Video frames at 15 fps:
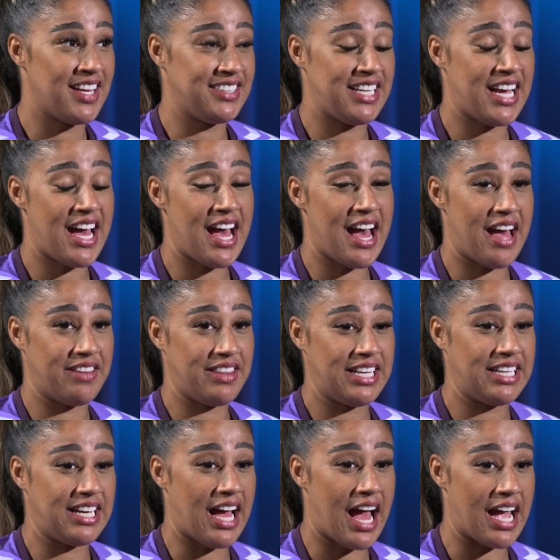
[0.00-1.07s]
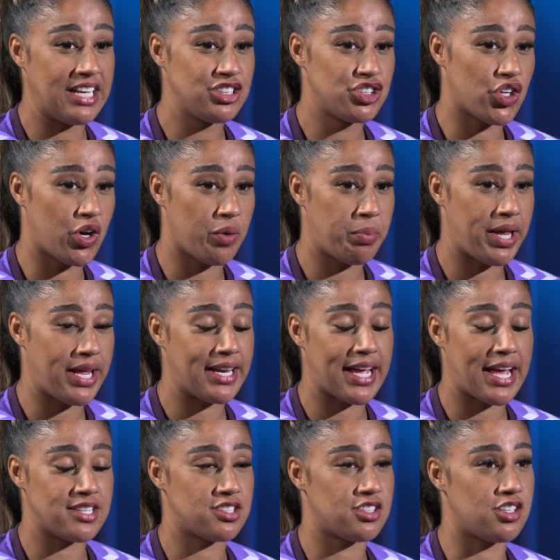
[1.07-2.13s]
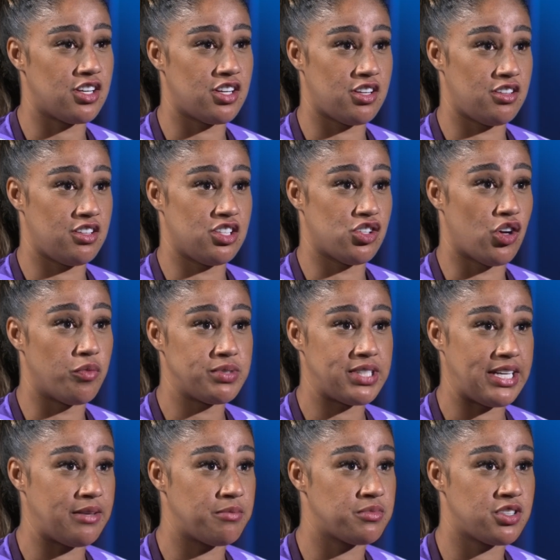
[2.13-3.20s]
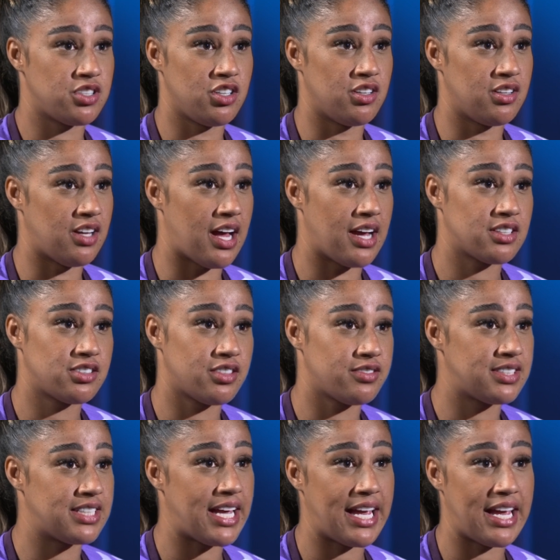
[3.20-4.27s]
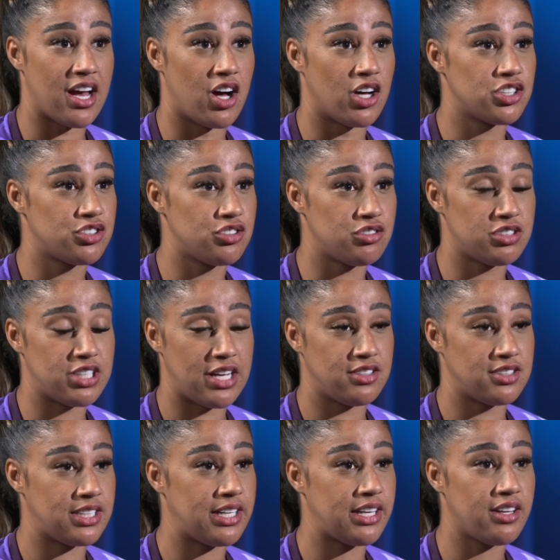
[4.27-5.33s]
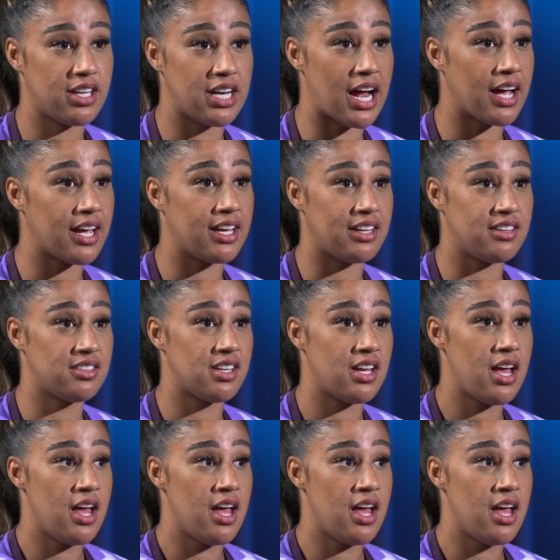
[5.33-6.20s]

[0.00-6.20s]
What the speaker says: Yeah, I think I enjoy playing against the top teams, your likes of City, Arsenal, Chelsea, United,